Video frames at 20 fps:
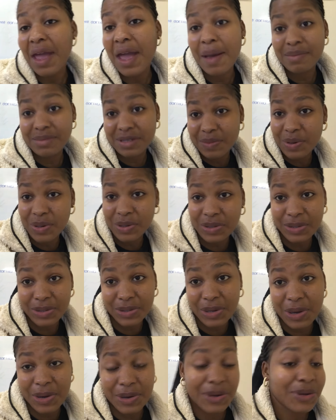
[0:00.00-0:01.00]
I'm supposed to
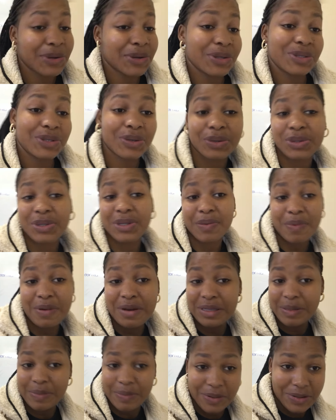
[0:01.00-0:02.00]
go talk to the
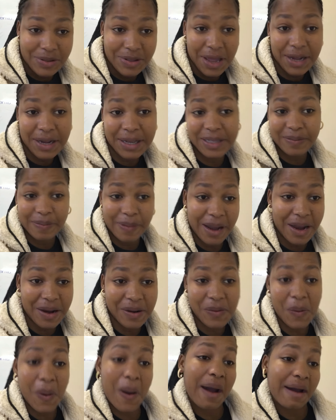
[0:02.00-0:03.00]
principal and explain
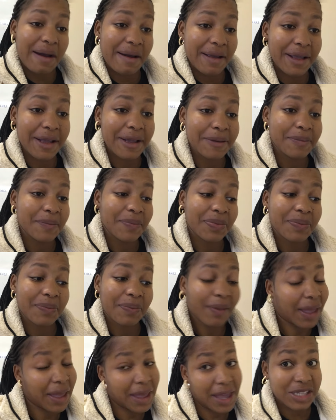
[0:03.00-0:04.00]
why
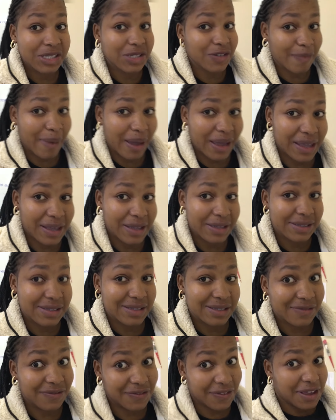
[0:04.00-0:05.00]
eight of my
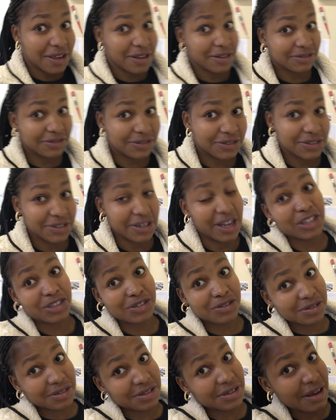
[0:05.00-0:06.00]
kids failed
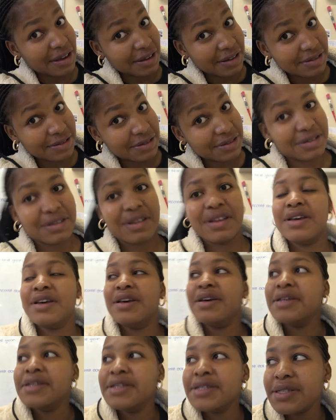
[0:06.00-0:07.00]
natural science.
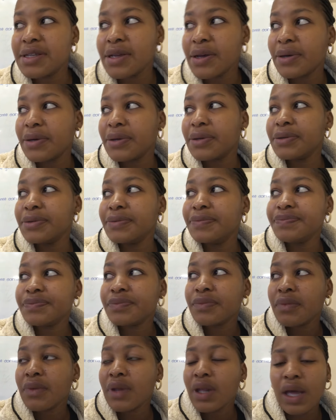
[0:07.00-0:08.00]
So
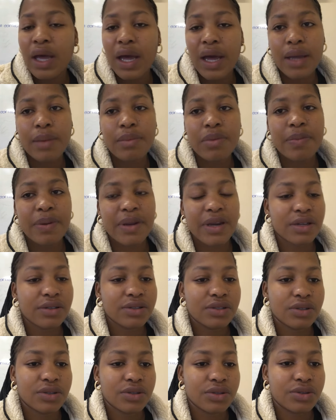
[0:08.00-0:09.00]
I'm preparing
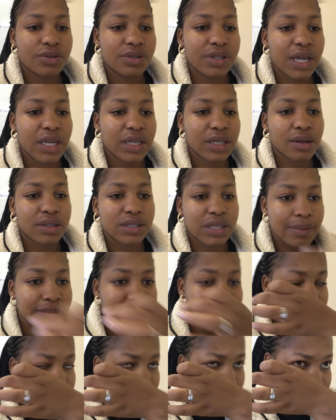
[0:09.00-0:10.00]
to go do that because I'm
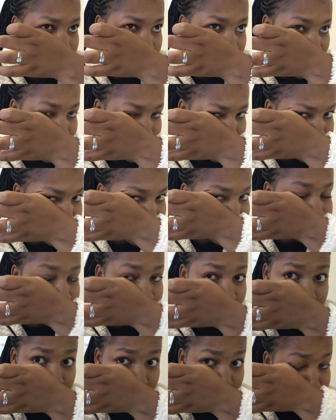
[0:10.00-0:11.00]
supposed to do like a
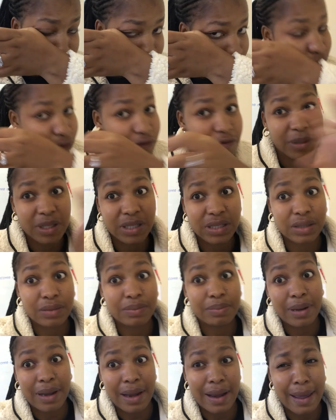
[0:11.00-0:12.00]
subject improvement
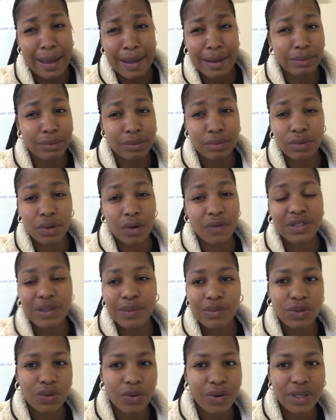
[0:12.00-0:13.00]
plan of
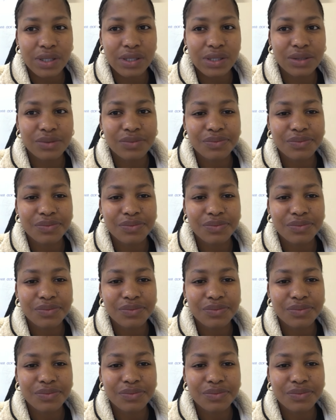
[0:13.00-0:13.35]
some sort.